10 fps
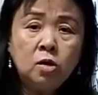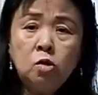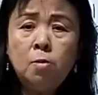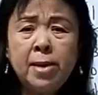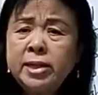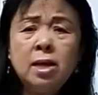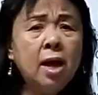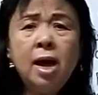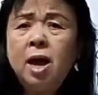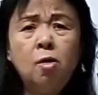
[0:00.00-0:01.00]
no matter
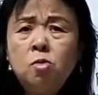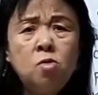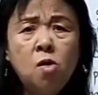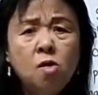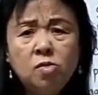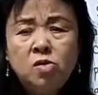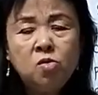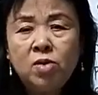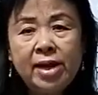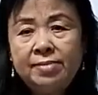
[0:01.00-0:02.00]
how long
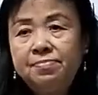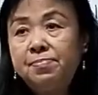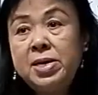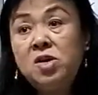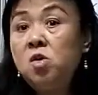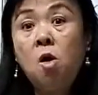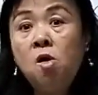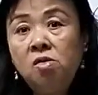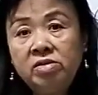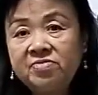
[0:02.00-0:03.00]
you write
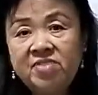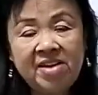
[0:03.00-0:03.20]
beyond